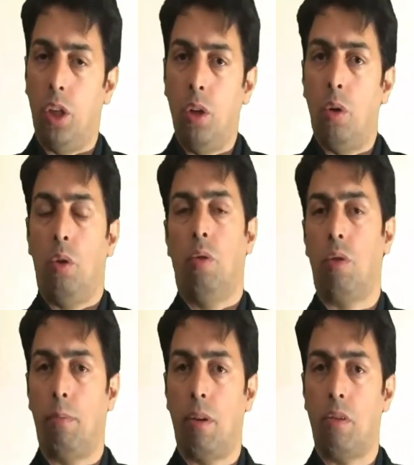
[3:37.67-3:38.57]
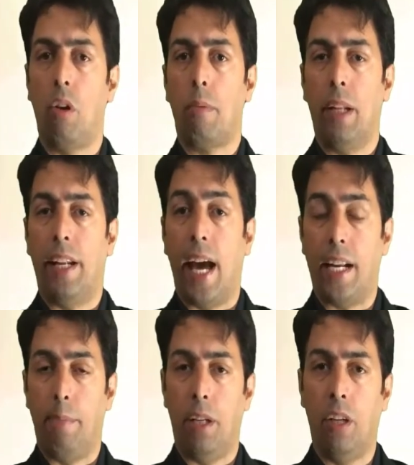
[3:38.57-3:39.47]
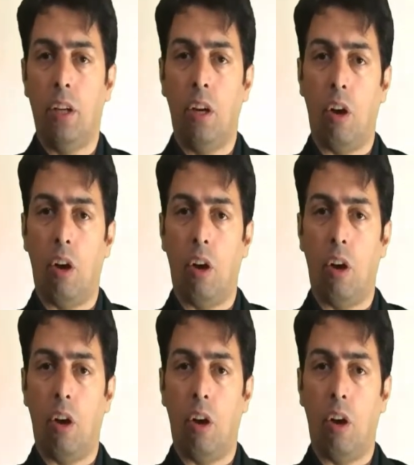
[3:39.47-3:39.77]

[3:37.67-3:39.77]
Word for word: know from our normal anatomy